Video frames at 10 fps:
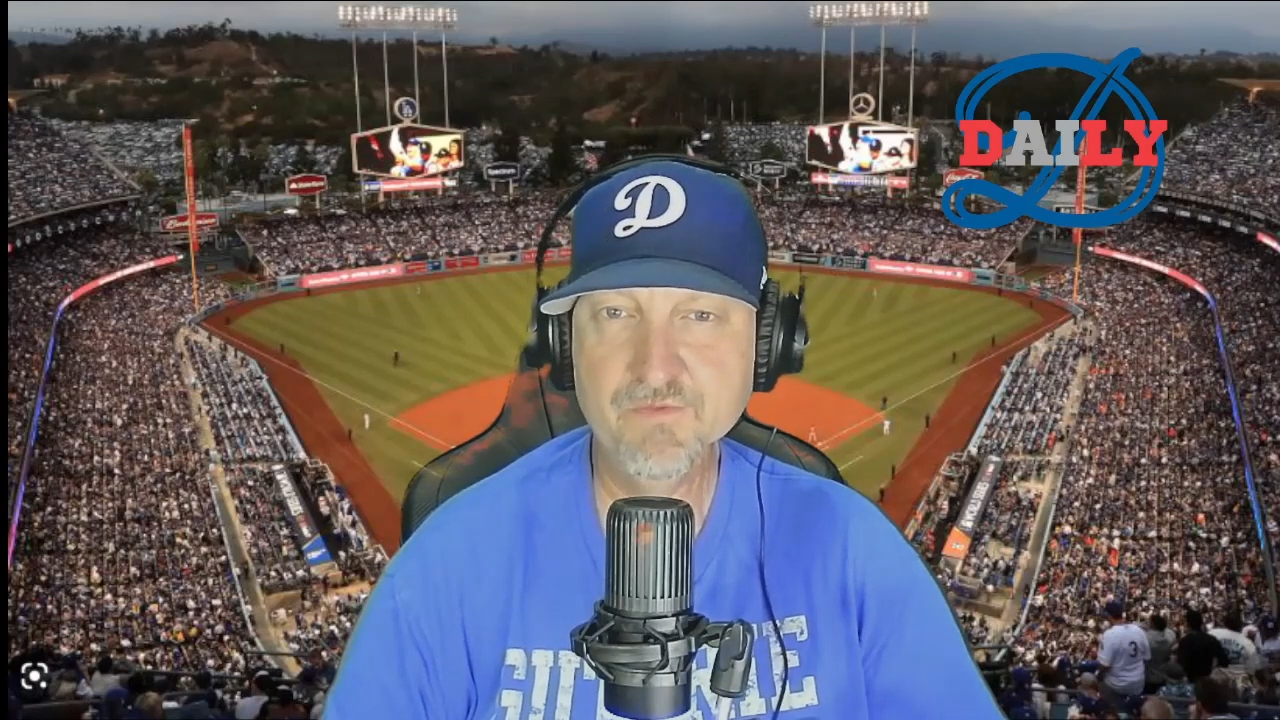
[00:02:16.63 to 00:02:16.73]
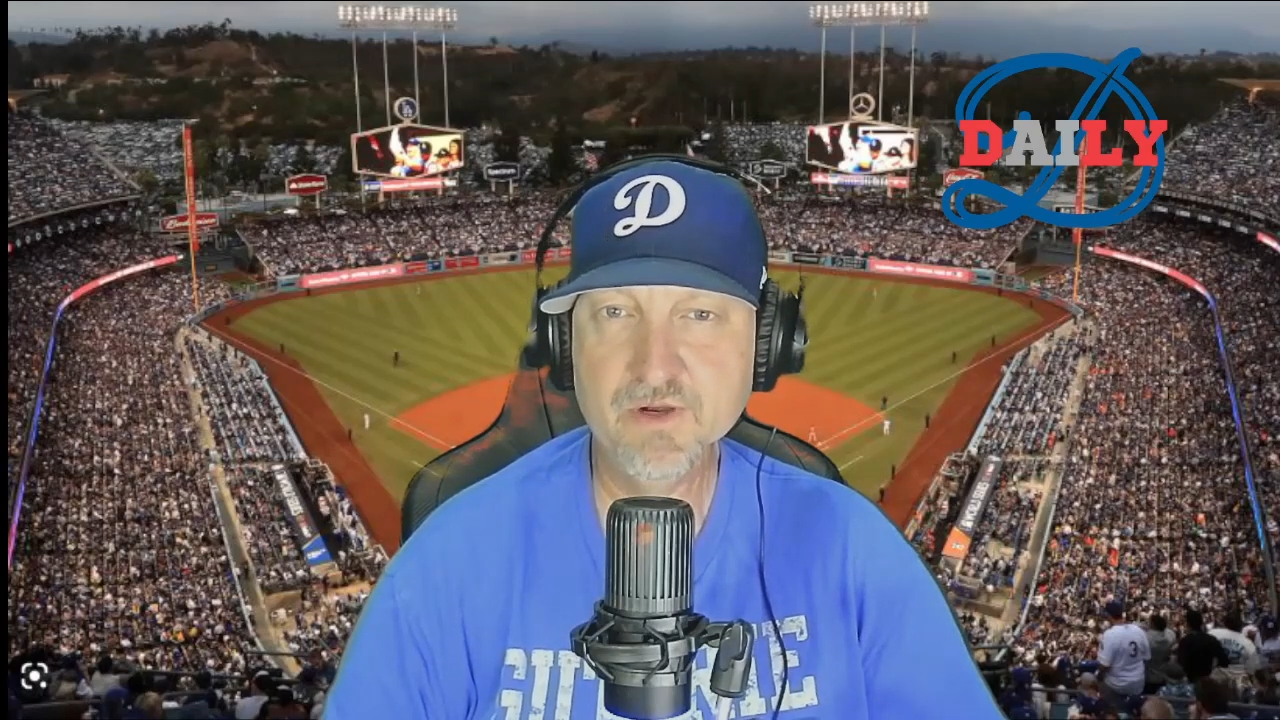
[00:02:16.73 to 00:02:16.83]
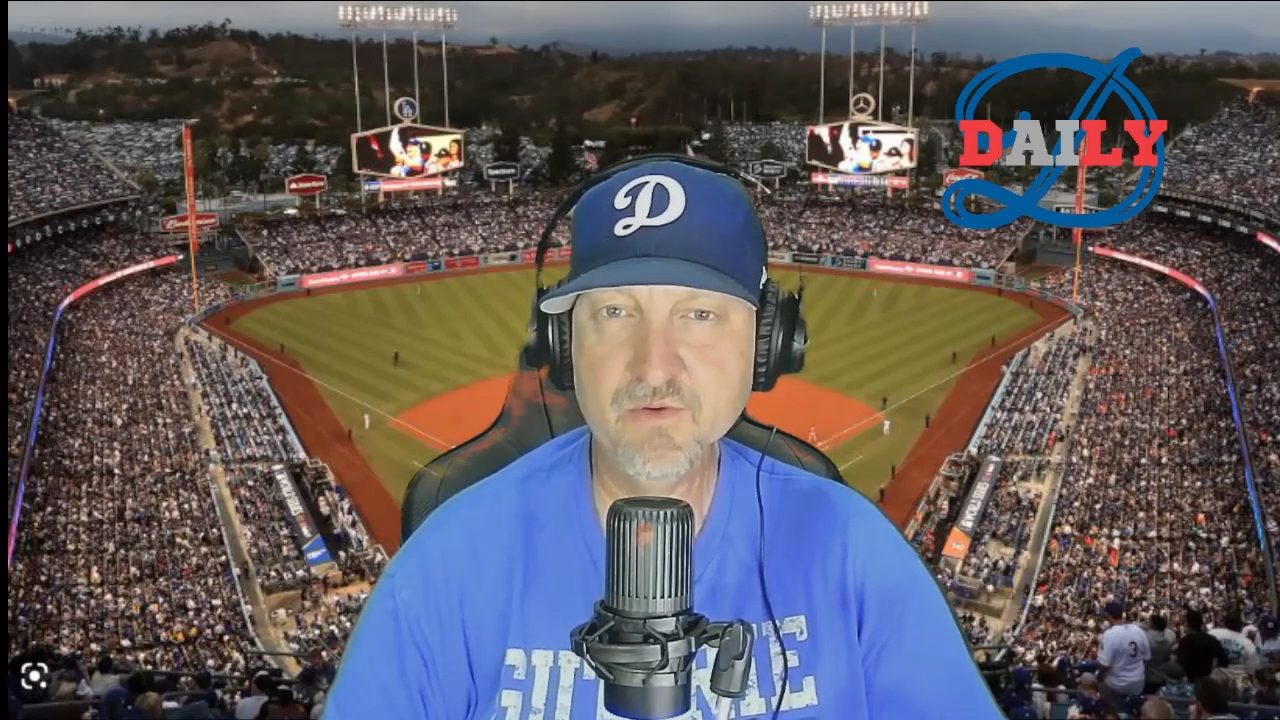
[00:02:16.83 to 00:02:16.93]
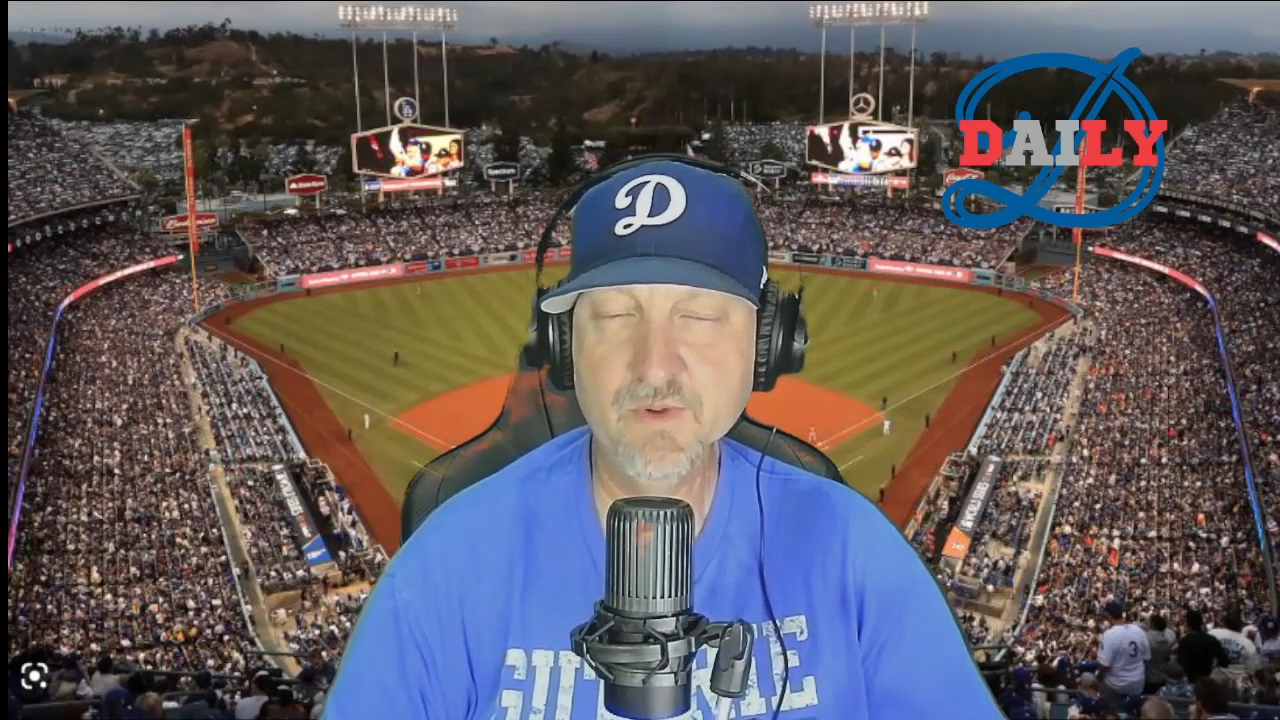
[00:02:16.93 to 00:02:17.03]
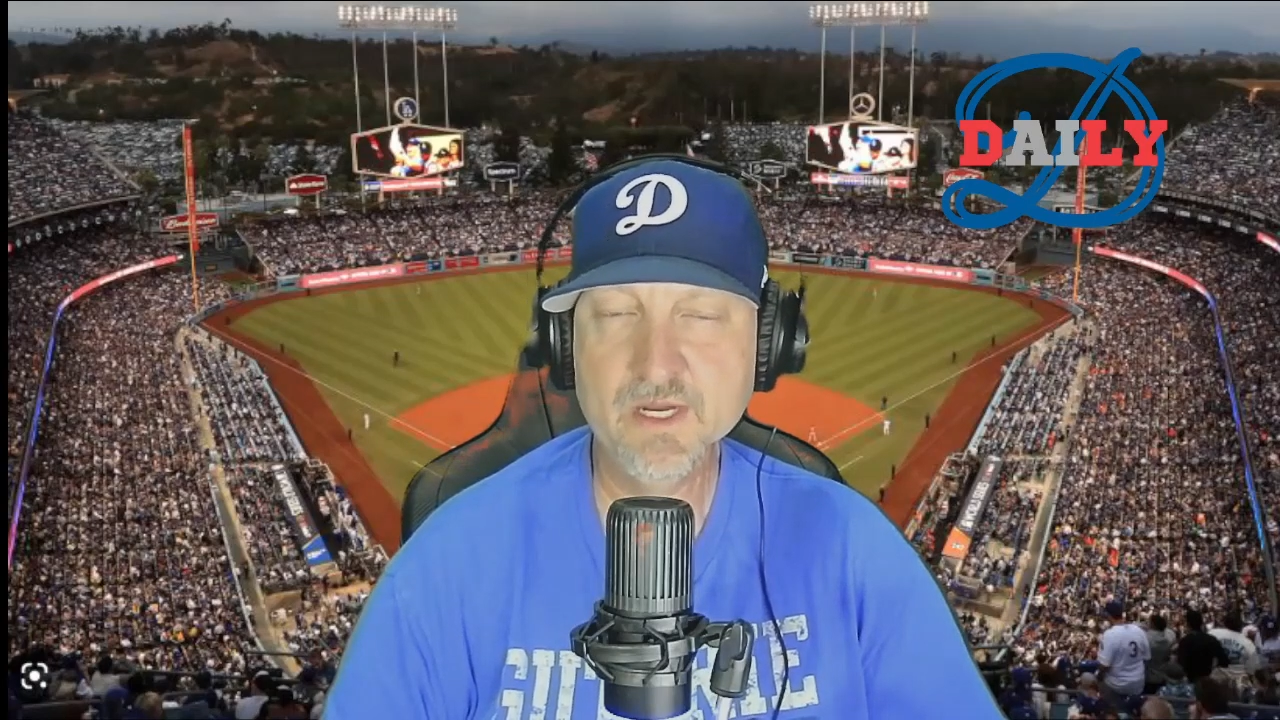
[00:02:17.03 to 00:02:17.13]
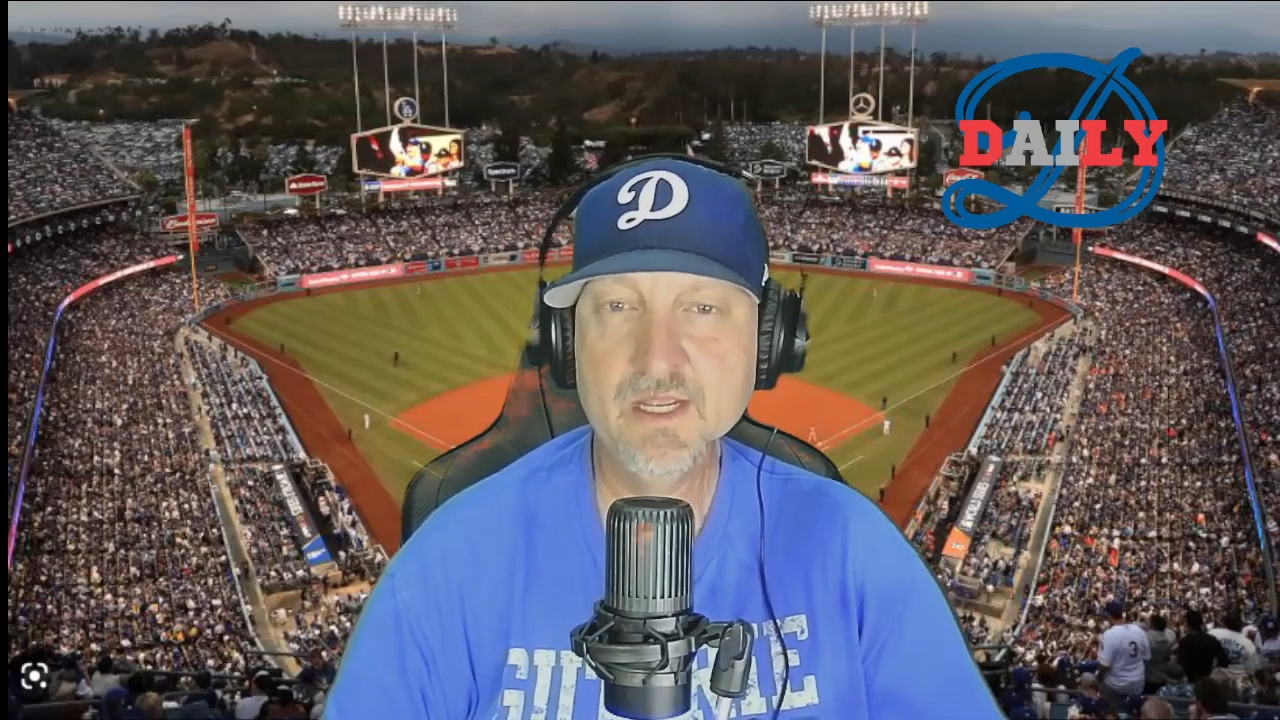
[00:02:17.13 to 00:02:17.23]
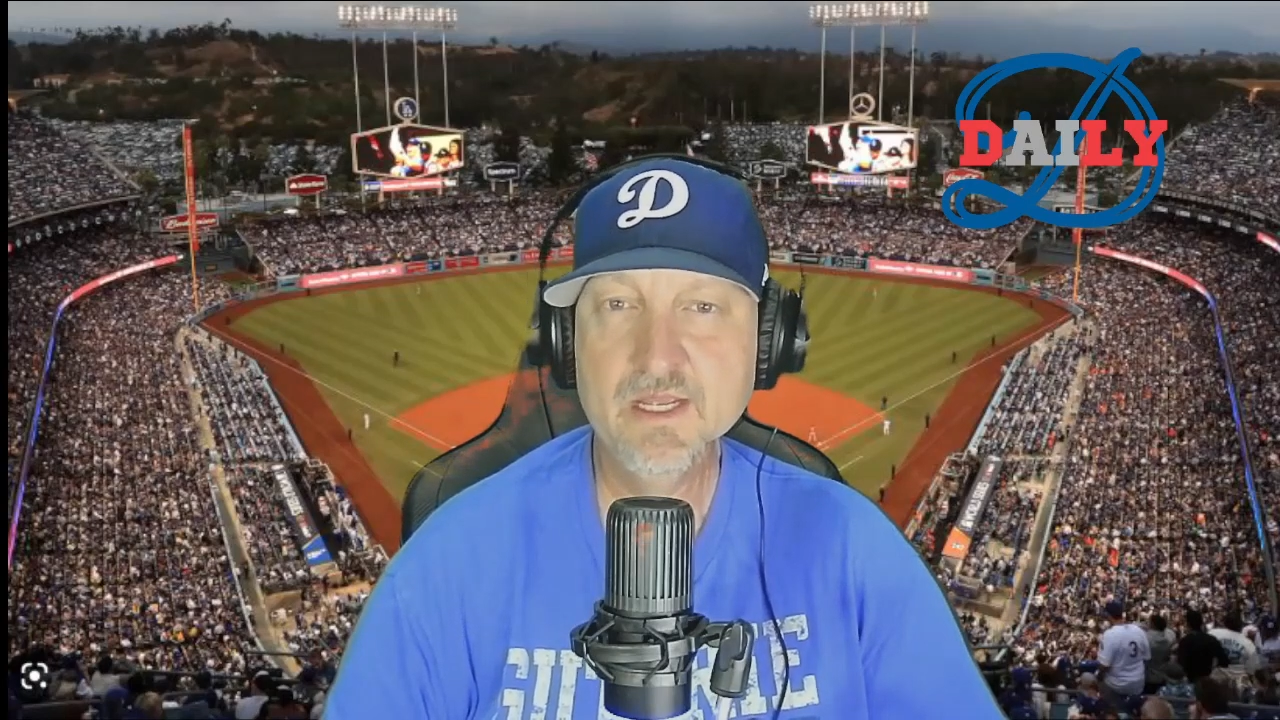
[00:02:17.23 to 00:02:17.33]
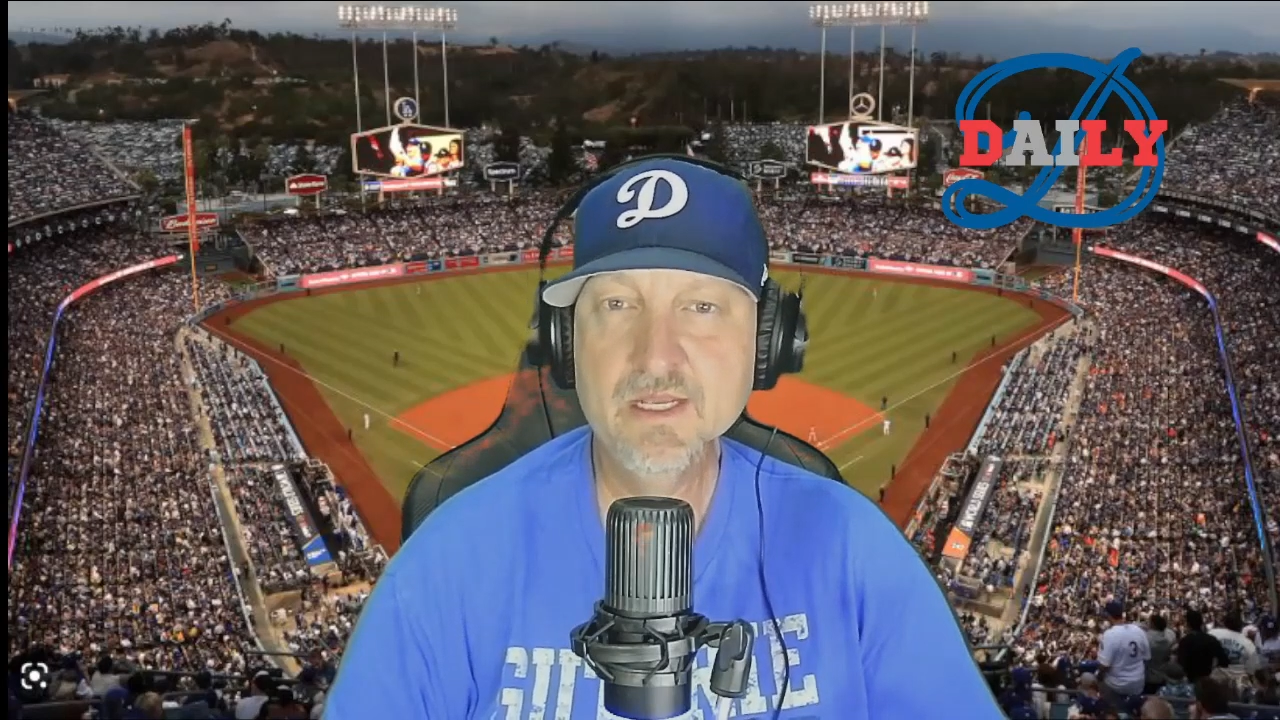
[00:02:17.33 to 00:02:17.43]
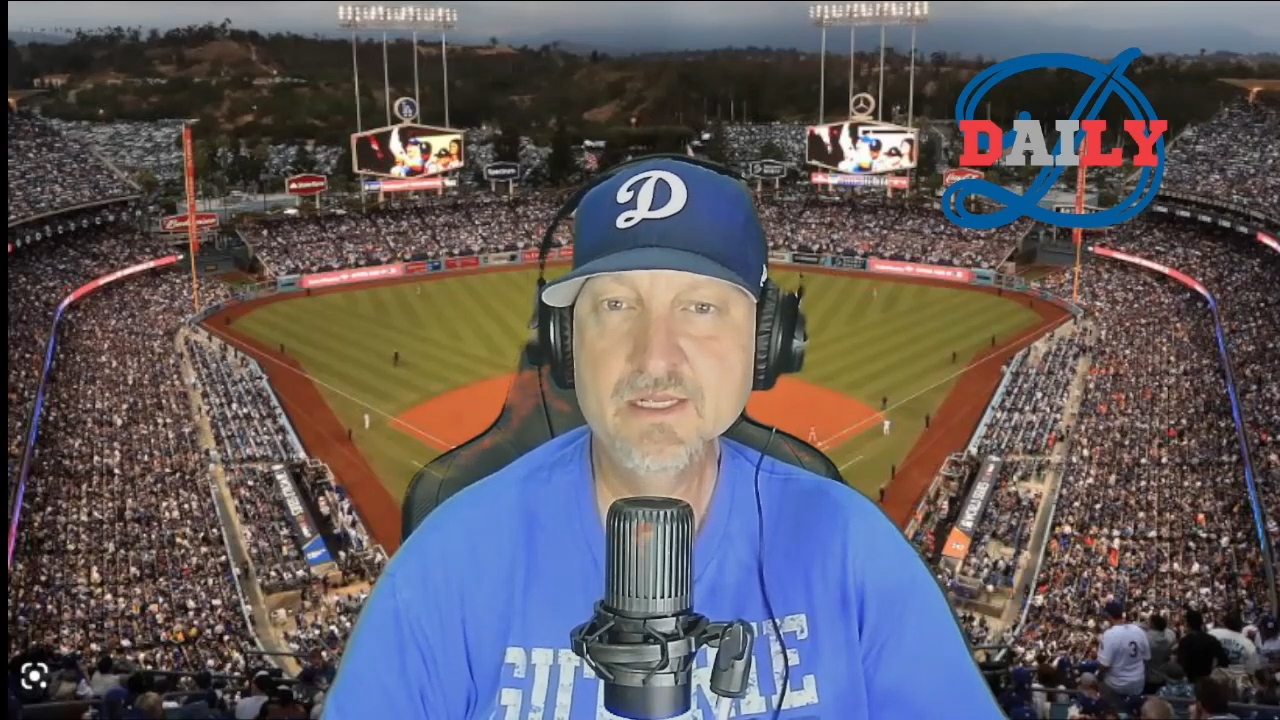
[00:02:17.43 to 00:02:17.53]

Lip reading: for a quick